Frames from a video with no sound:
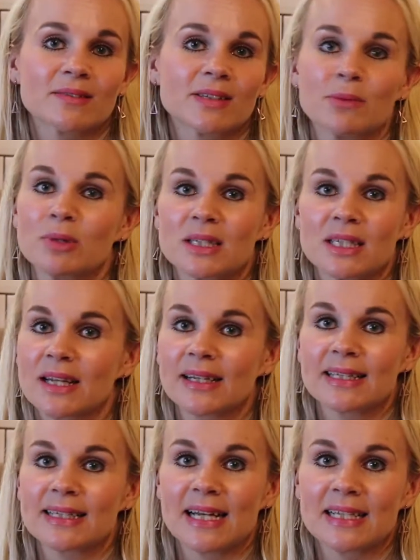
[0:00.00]
if someone
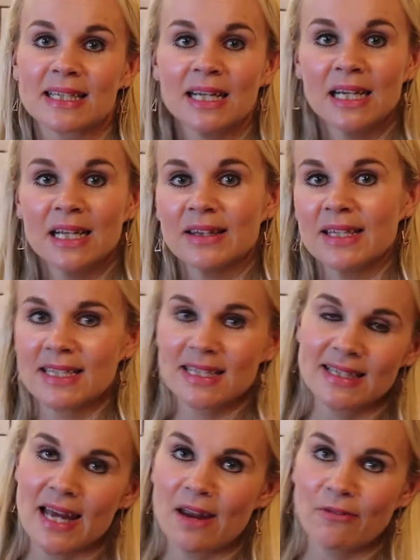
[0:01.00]
suddenly says, this
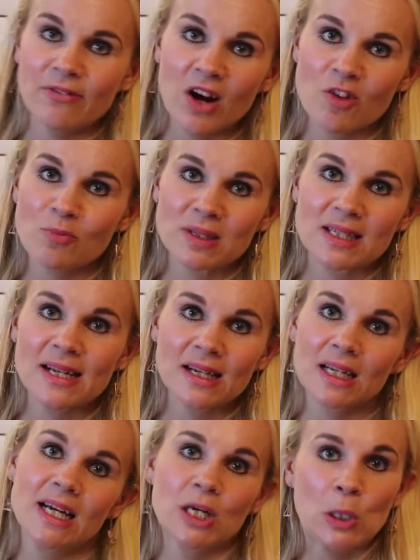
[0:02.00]
is a 5%
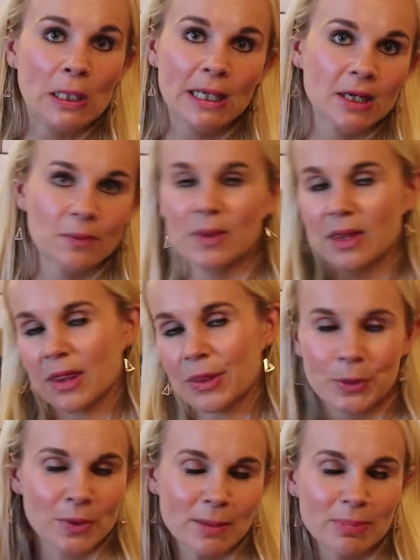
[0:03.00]
glycolic with a
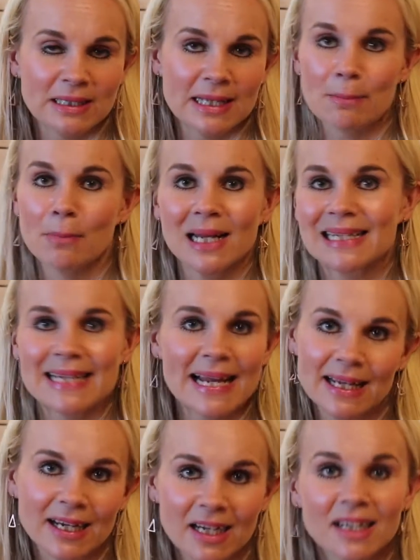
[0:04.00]
3%
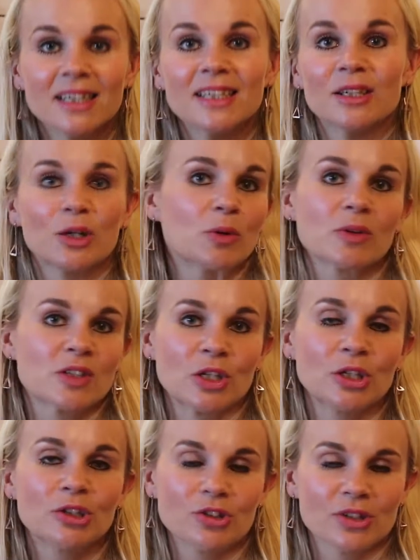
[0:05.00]
mandelic
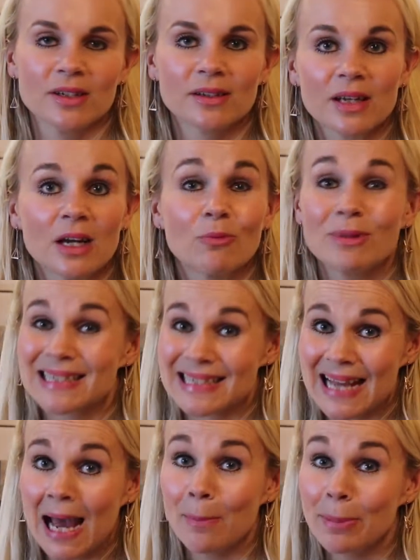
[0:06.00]
solution, which
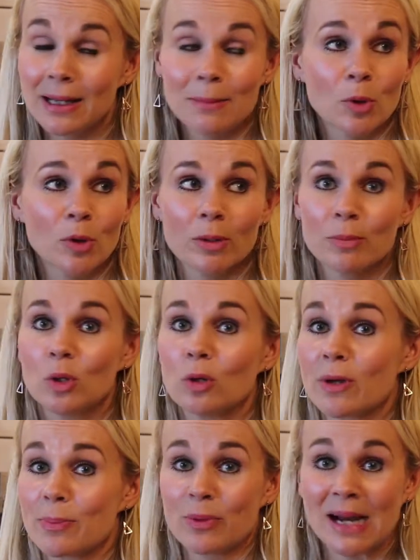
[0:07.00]
is happening more and more
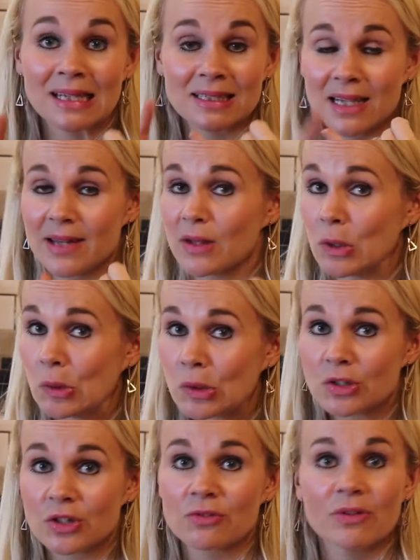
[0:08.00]
with brands like The
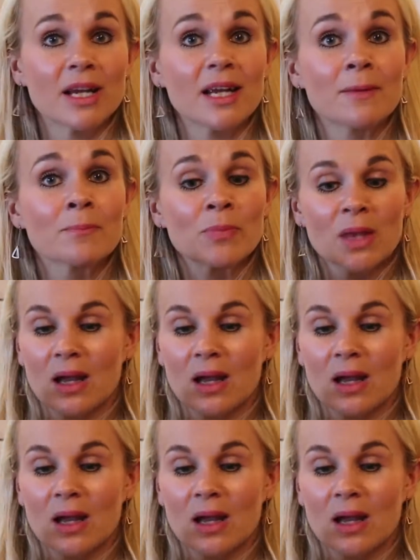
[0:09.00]
Ordinary,